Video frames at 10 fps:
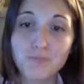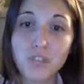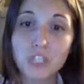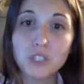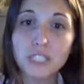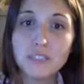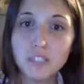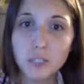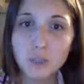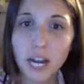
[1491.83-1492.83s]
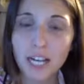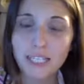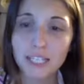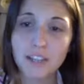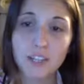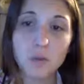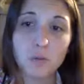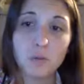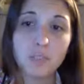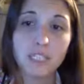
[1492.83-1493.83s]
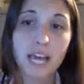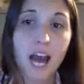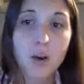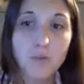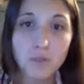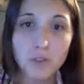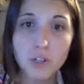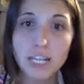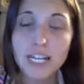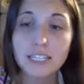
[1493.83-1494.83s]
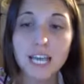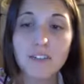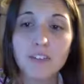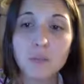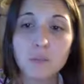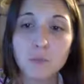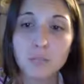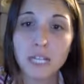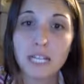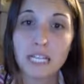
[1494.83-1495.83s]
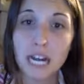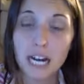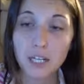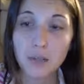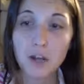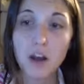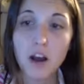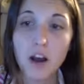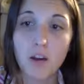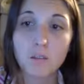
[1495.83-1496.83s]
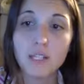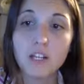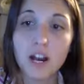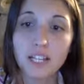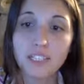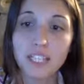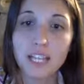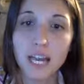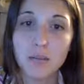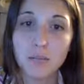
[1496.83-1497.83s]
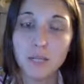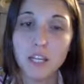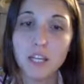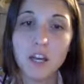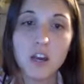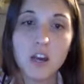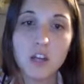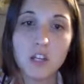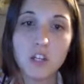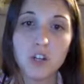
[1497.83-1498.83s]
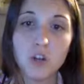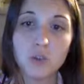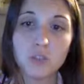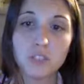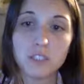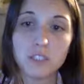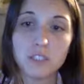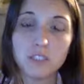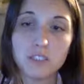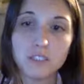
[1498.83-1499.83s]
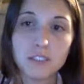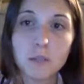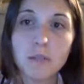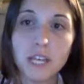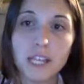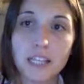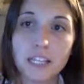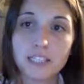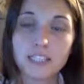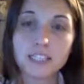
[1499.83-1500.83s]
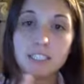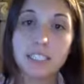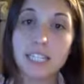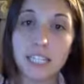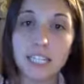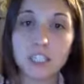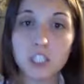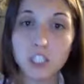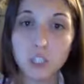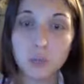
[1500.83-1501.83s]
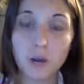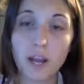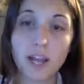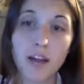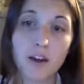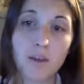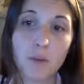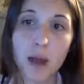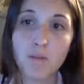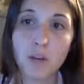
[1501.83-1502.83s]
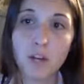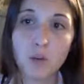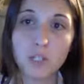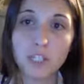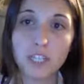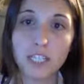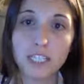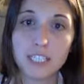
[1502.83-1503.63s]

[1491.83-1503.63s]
to give to you guys that I think will be really helpful, is having a meal planning guide, because it can be, you know, something that's tedious to do, right? I'm not always good at this